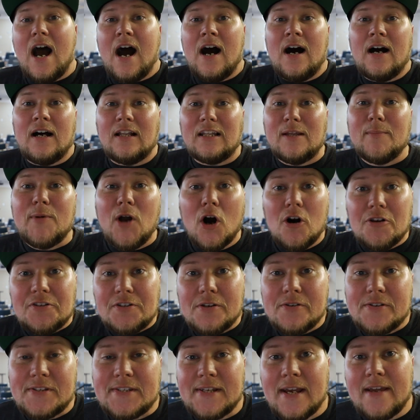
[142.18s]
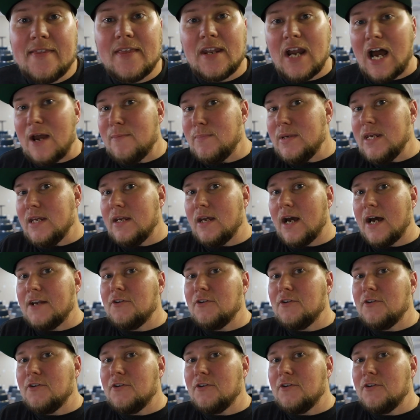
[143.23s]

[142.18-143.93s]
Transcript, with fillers: Uh, let me also say that I mean